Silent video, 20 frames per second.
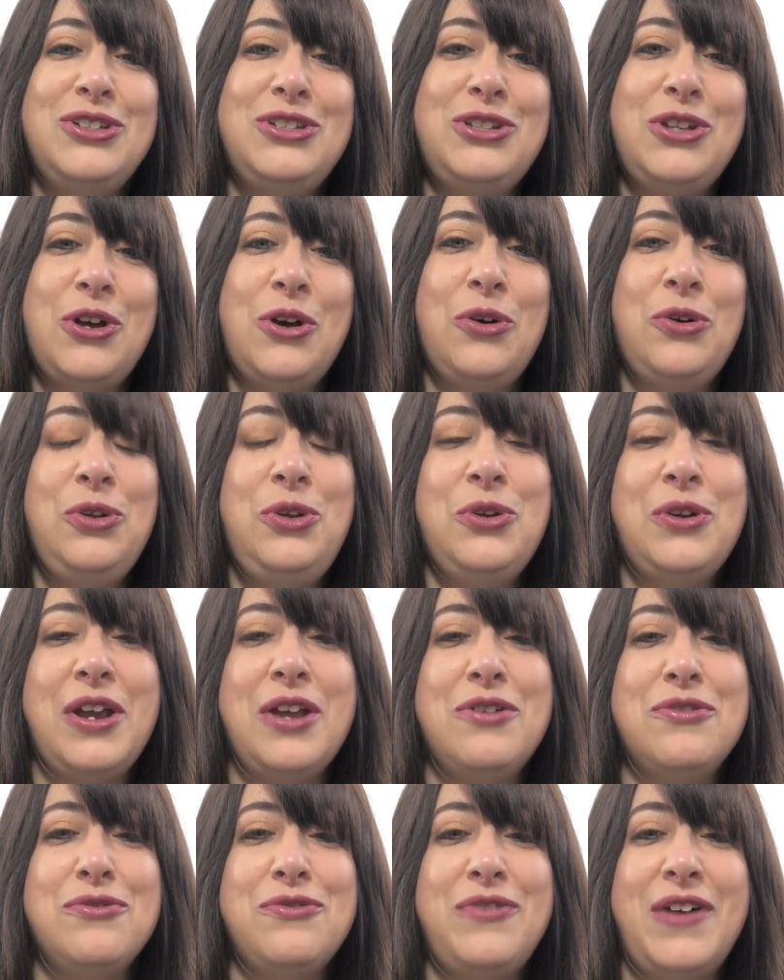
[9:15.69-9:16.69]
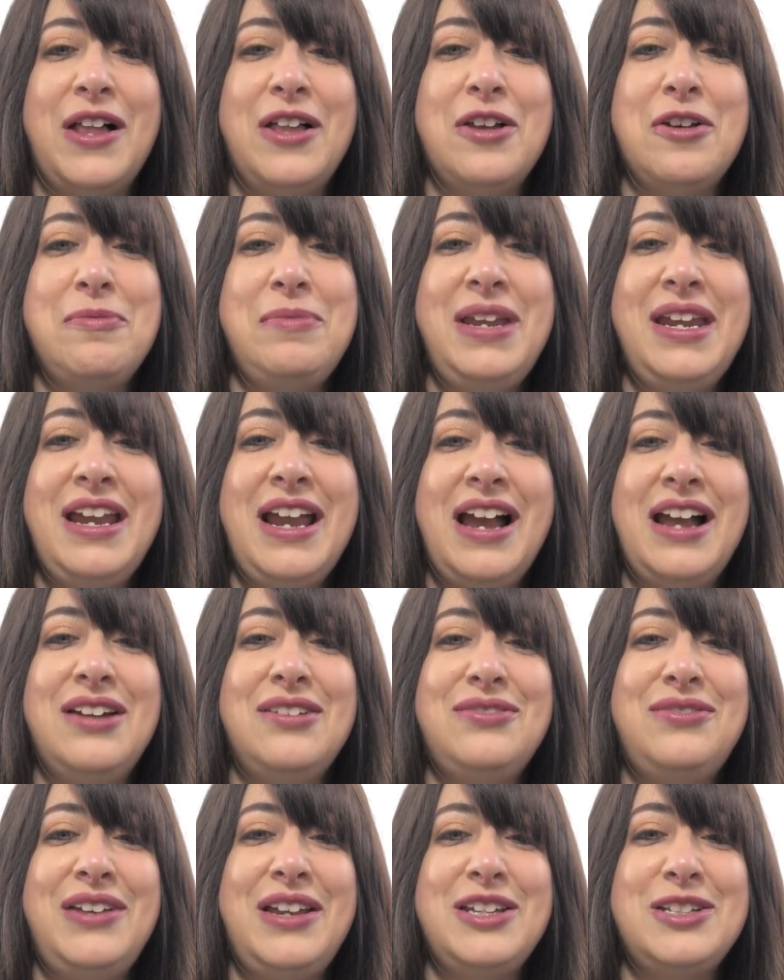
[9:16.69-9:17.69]
So you can follow me
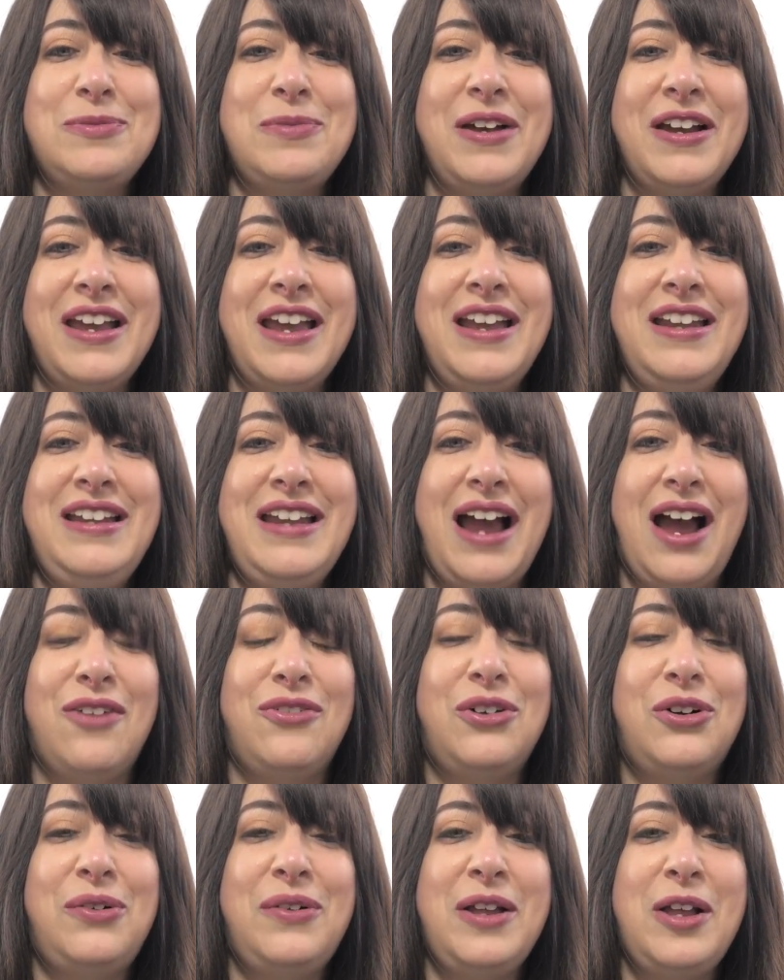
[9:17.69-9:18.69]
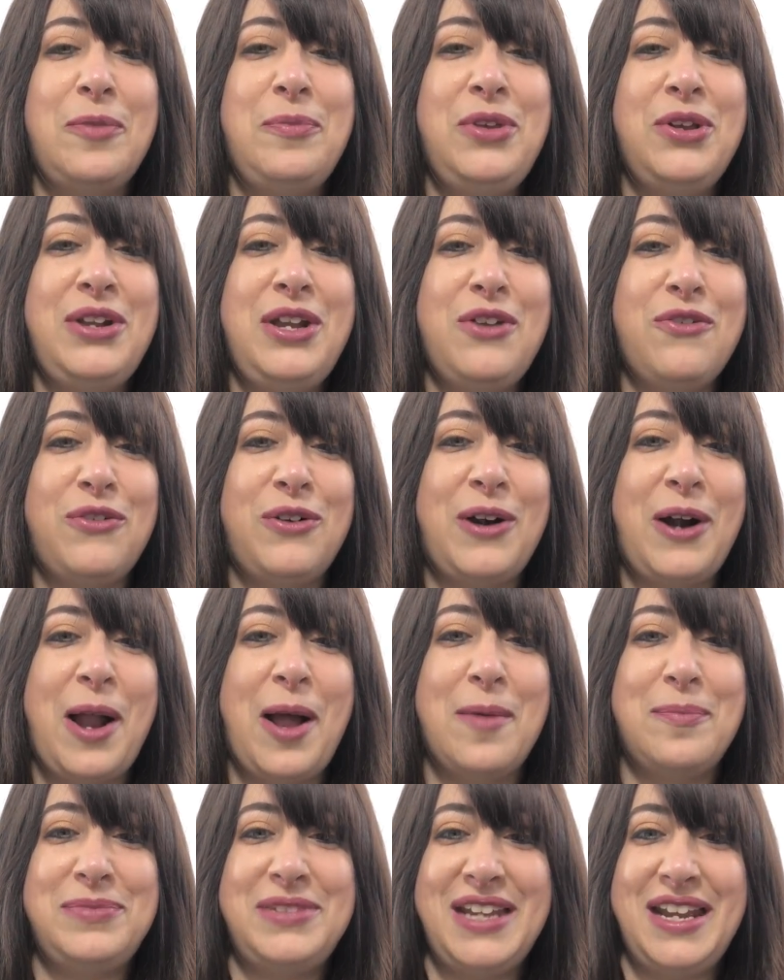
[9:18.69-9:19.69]
on Facebook at Yafa Real Beauty for
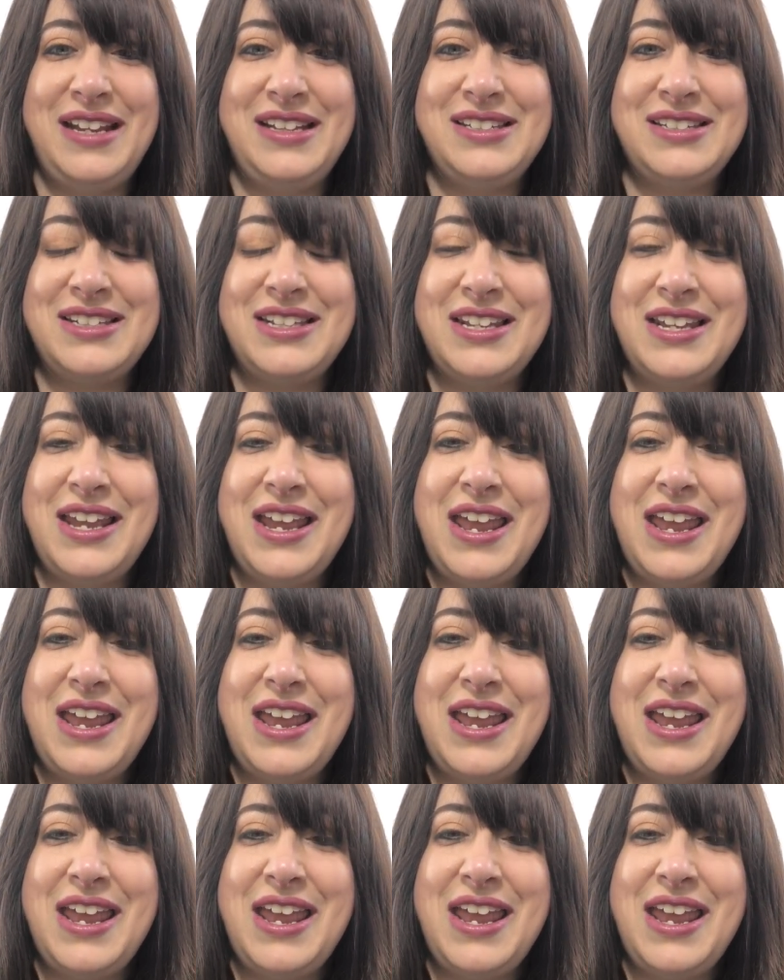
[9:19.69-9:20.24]
updates.